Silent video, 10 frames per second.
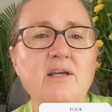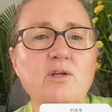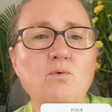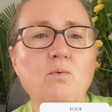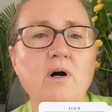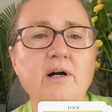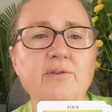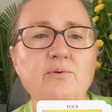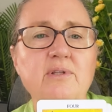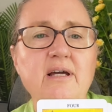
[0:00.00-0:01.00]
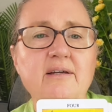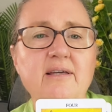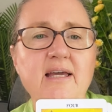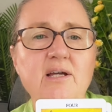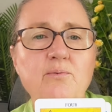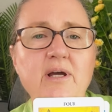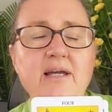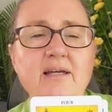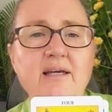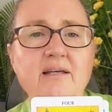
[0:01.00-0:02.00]
You walk through that
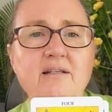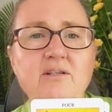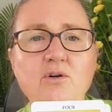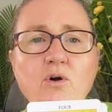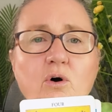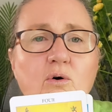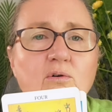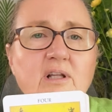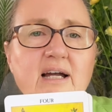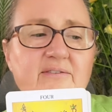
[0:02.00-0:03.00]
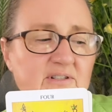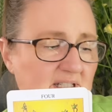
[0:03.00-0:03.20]
gateway and your whole life is